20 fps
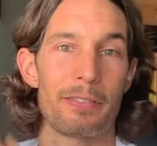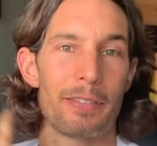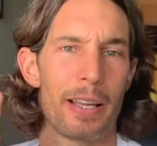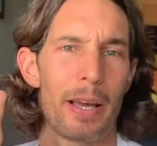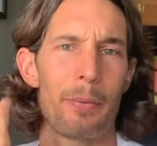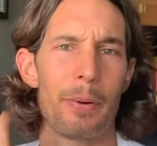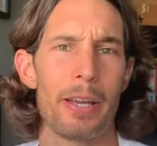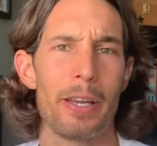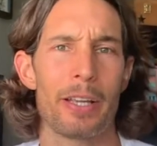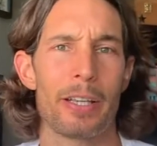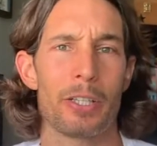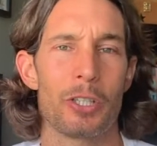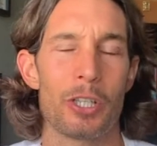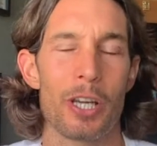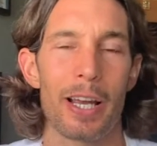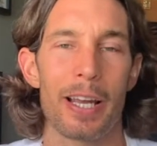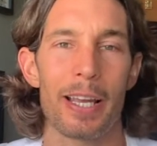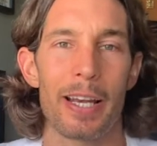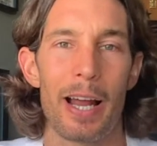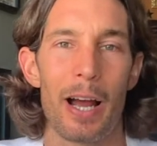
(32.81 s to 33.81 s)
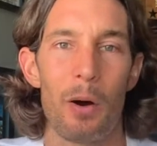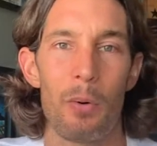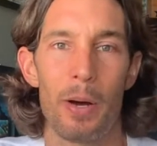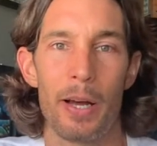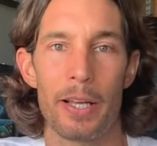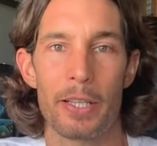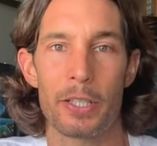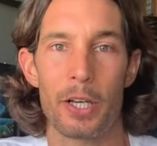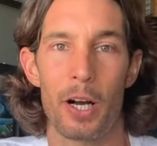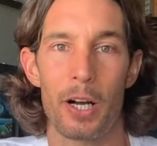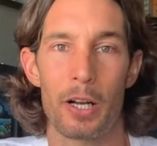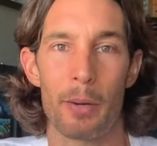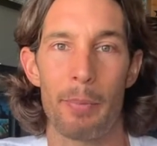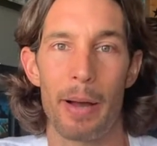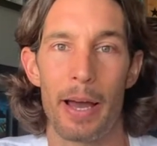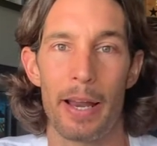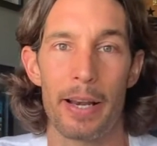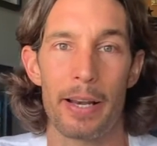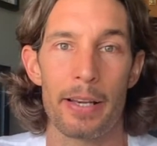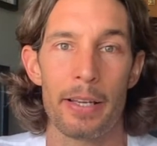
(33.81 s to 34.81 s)
And that way you can check it out while I talk
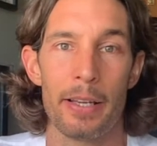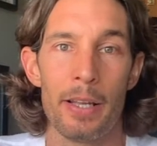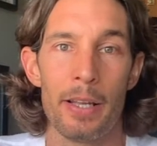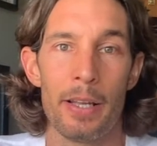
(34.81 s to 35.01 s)
about it.